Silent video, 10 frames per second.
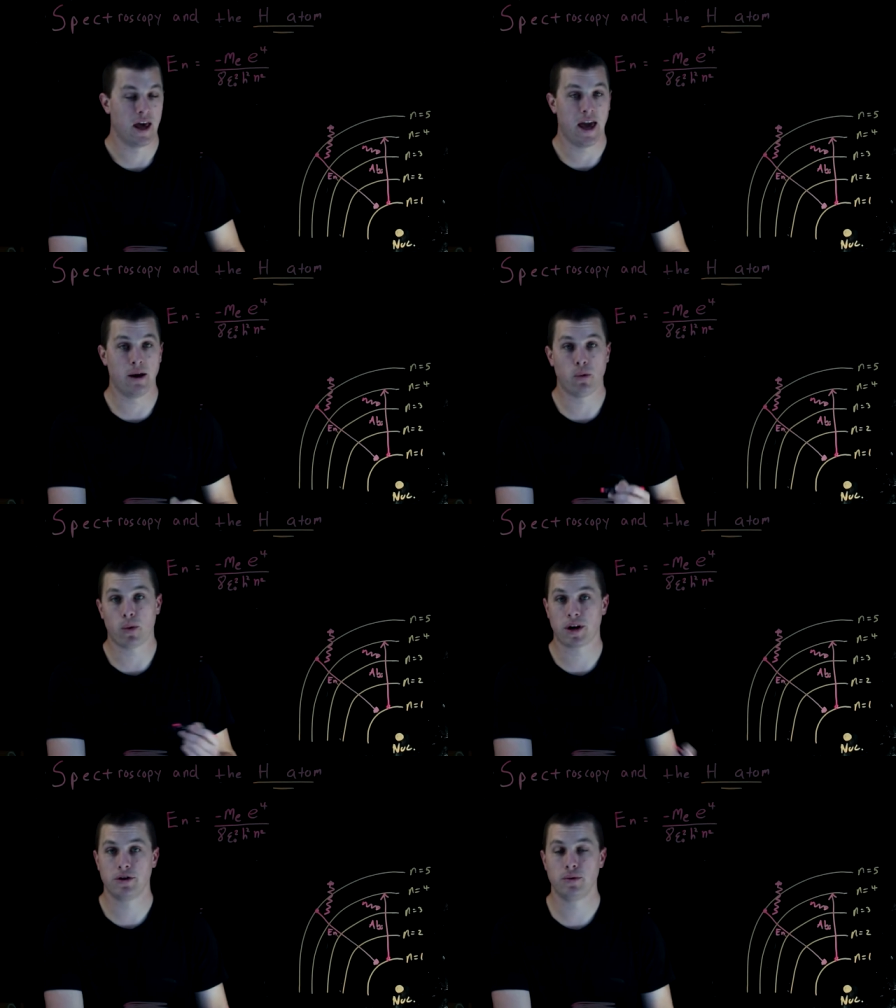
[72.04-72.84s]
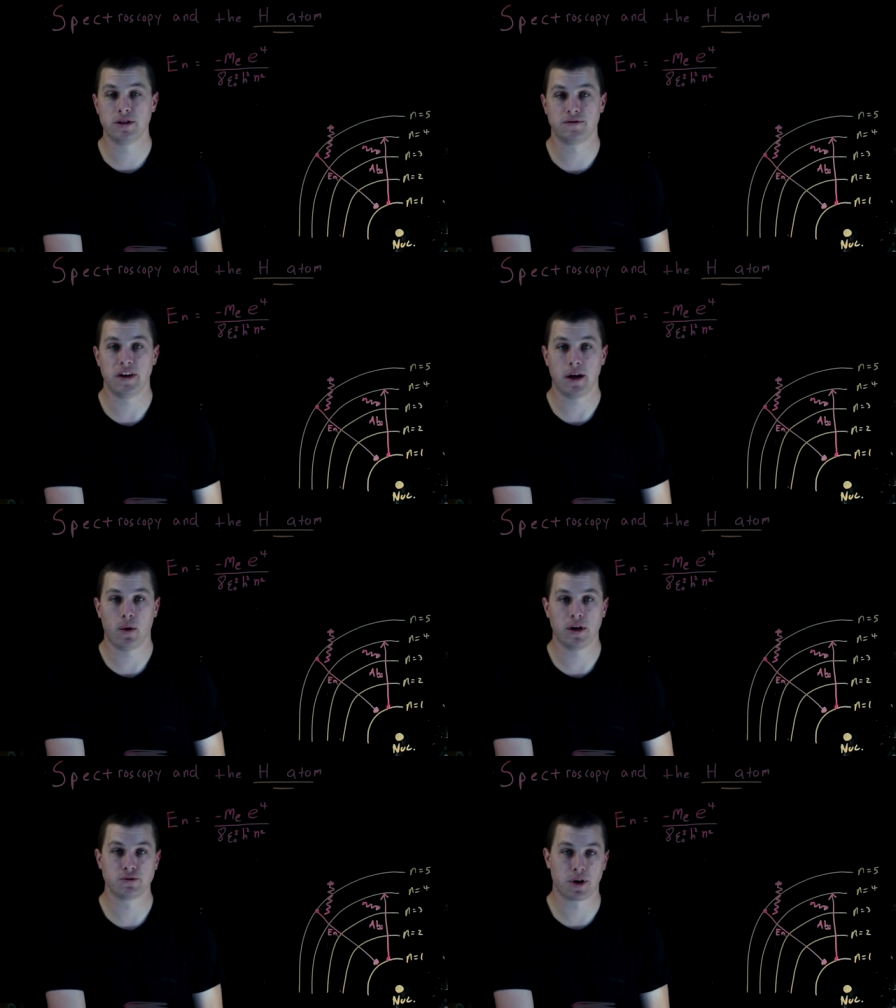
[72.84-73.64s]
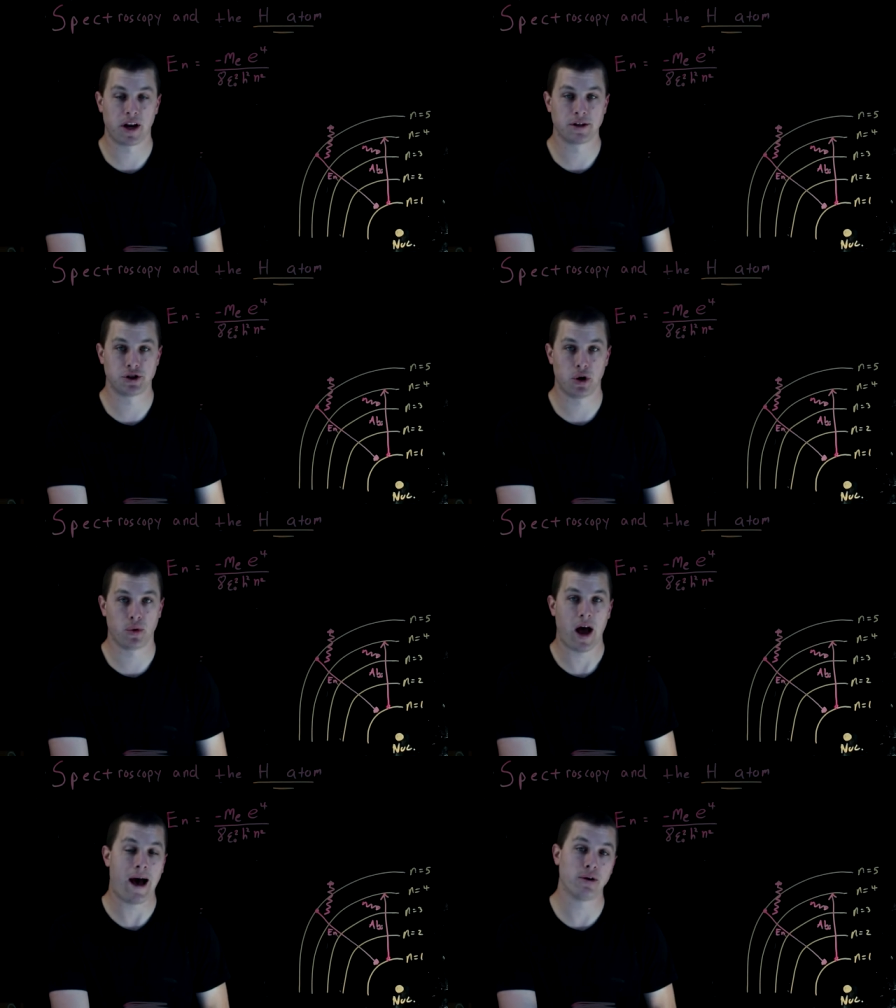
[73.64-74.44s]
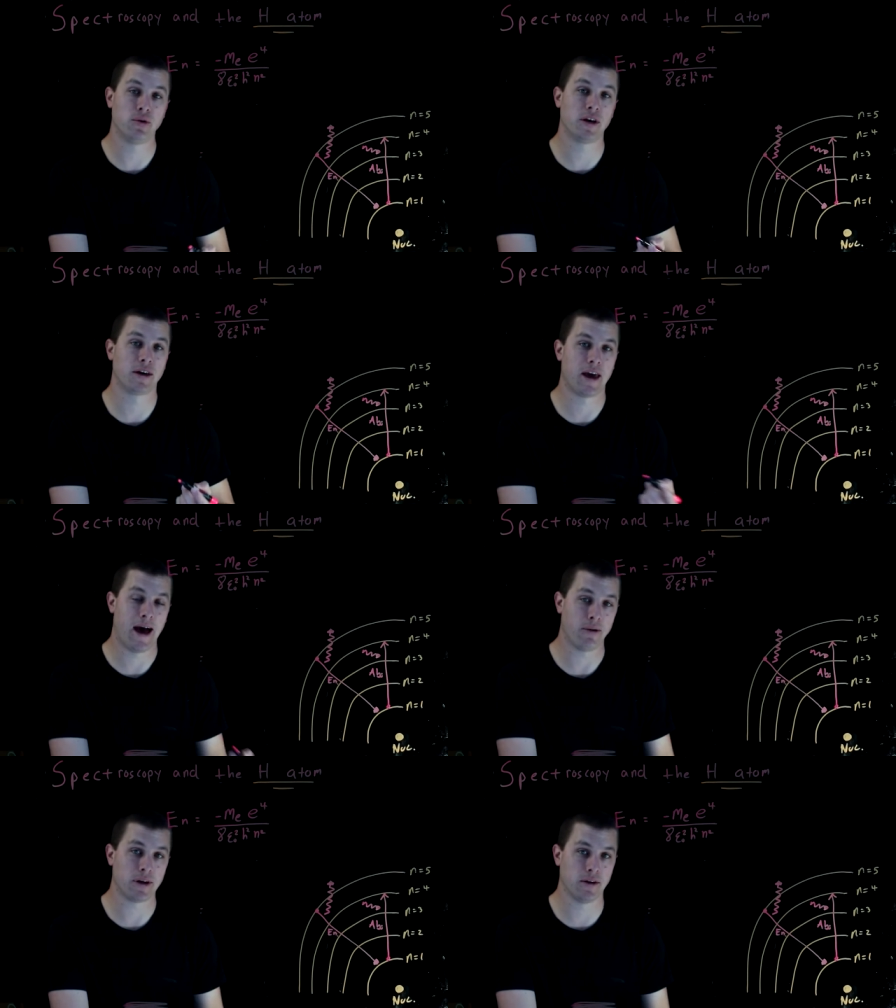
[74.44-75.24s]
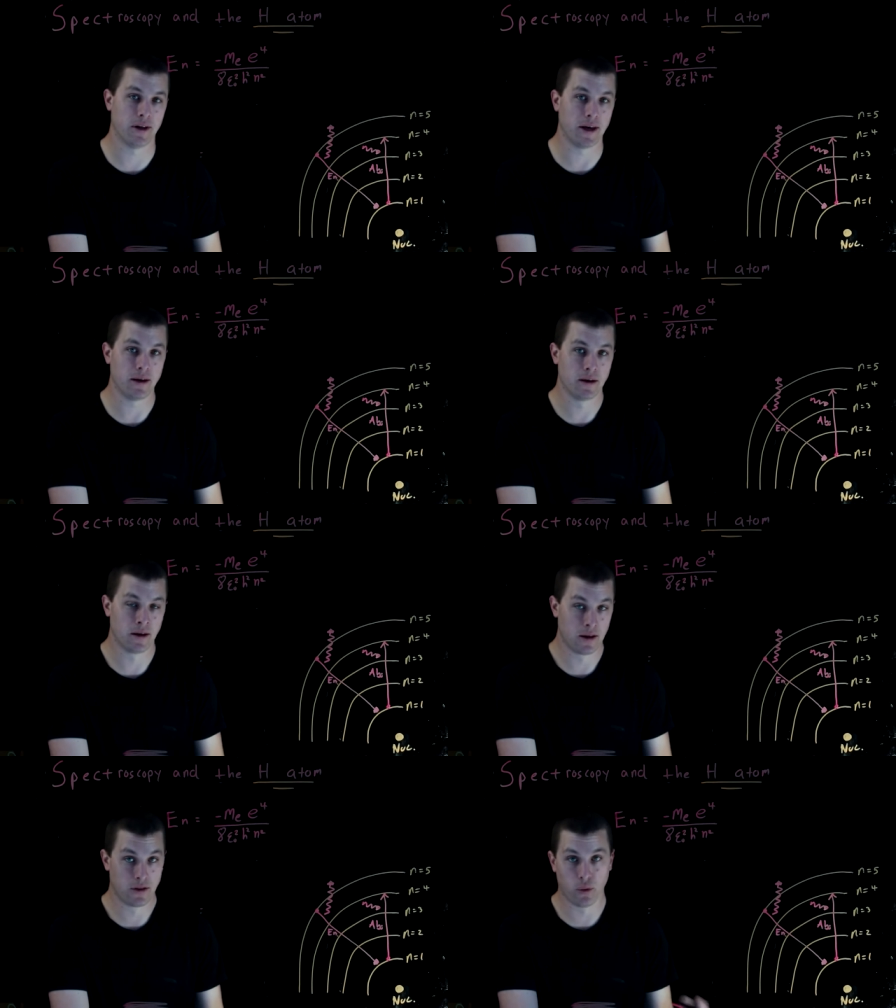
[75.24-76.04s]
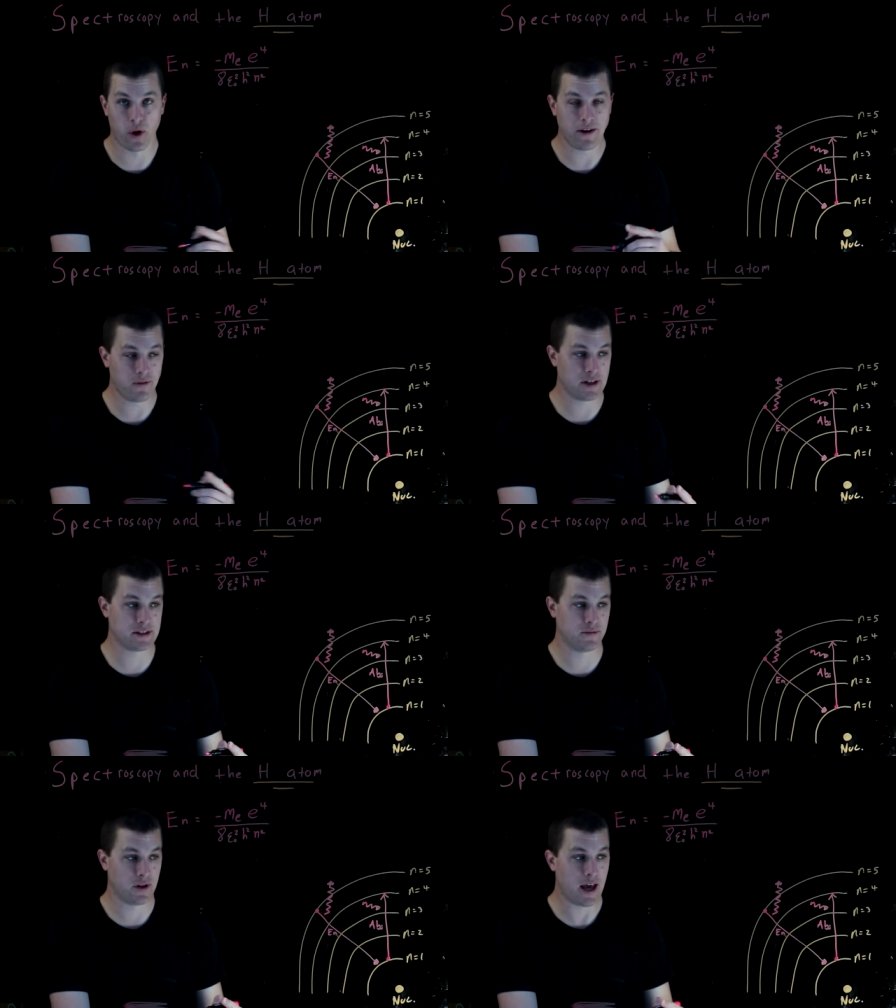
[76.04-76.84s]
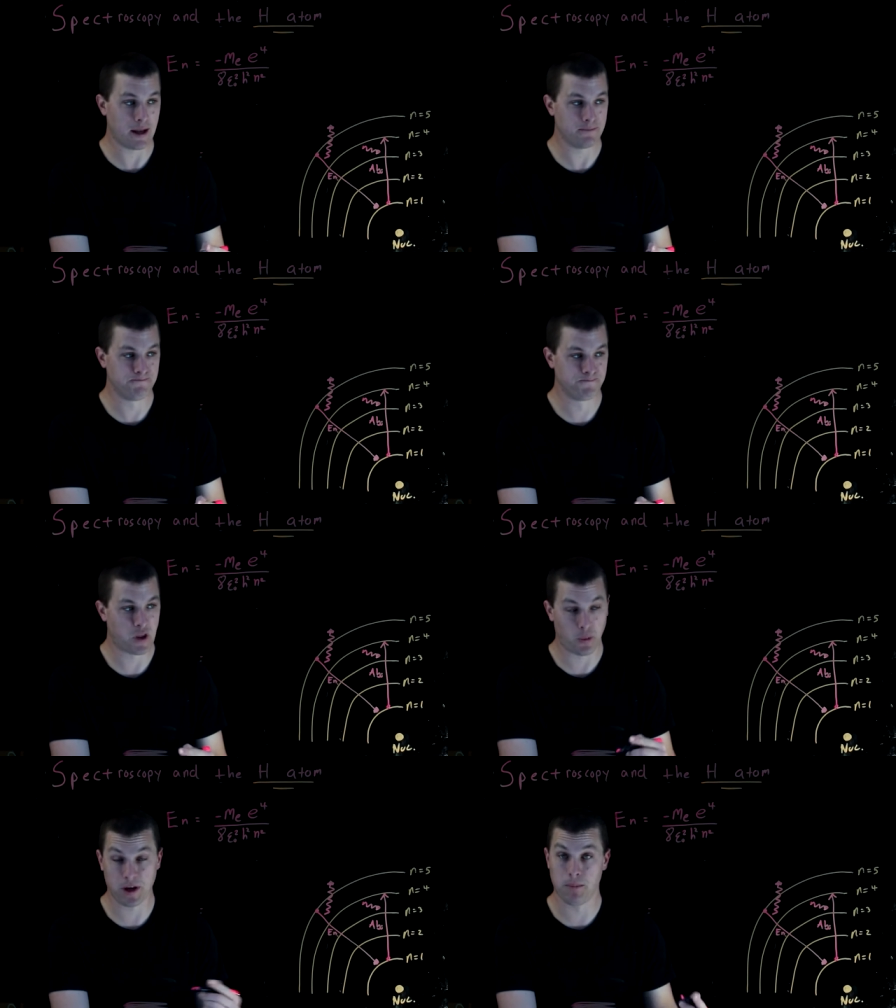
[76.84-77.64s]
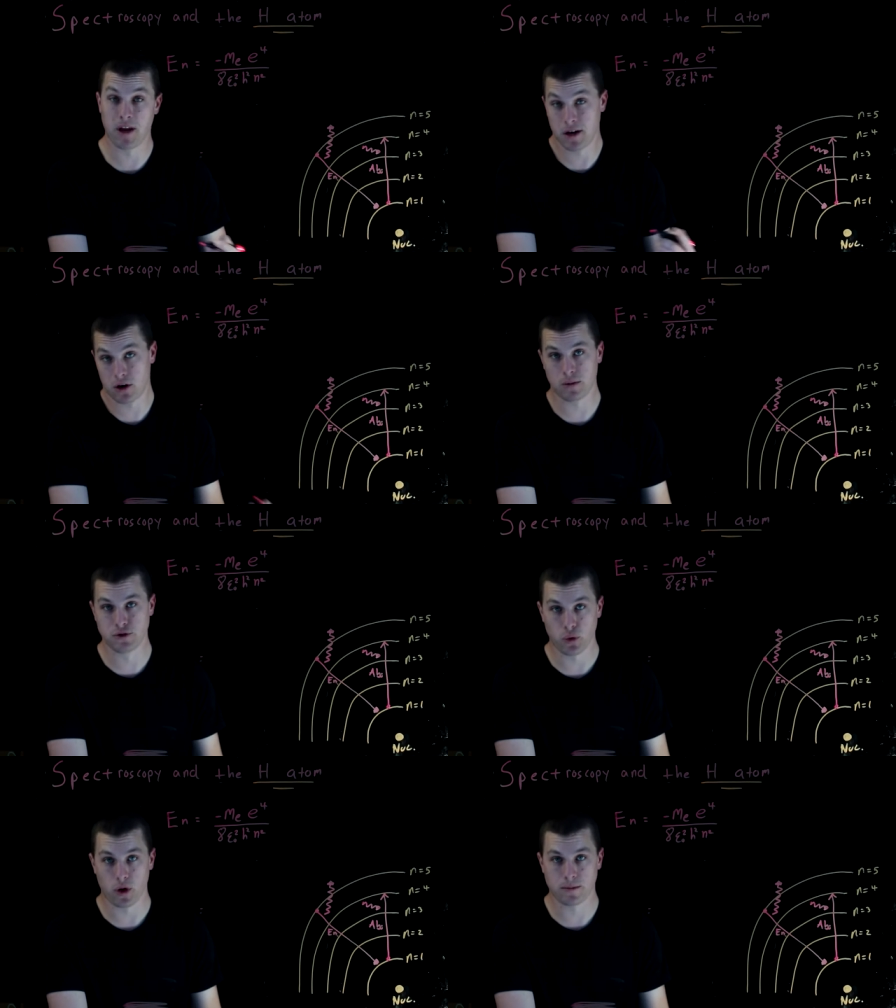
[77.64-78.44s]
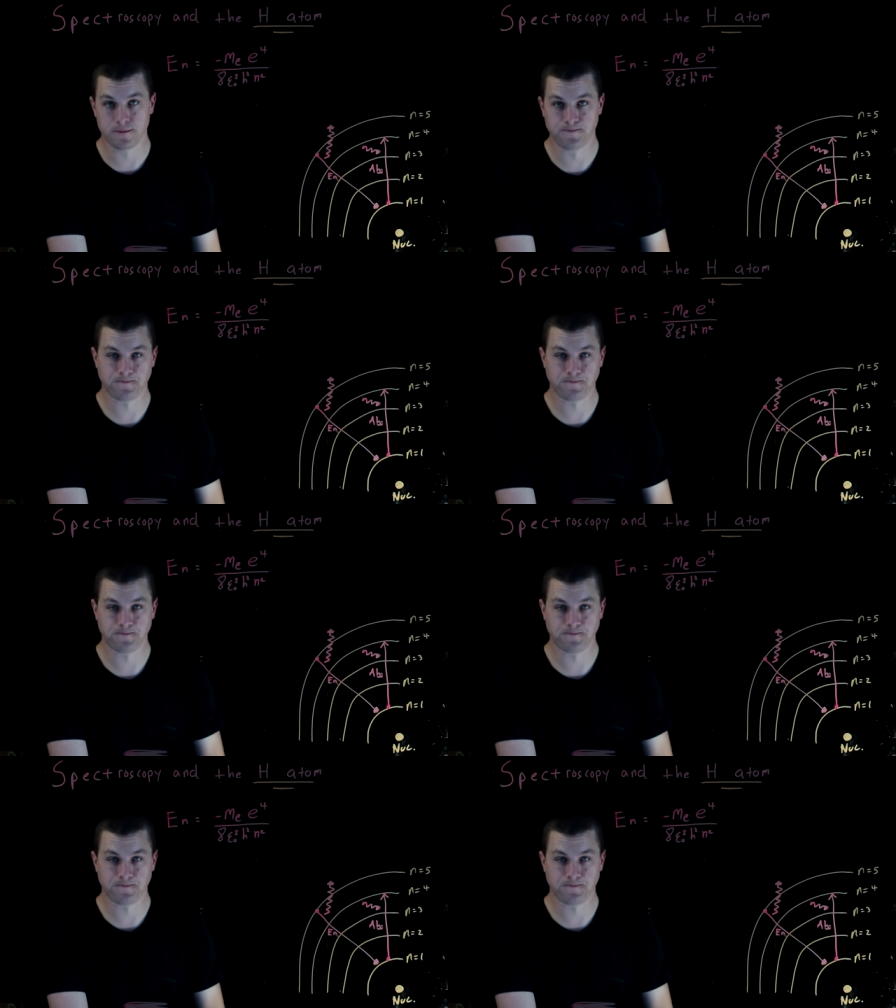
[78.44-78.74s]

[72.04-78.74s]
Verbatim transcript: And what we're going to do in this video is we're going to show how you can calculate the wavelengths of light that'll be emitted or absorbed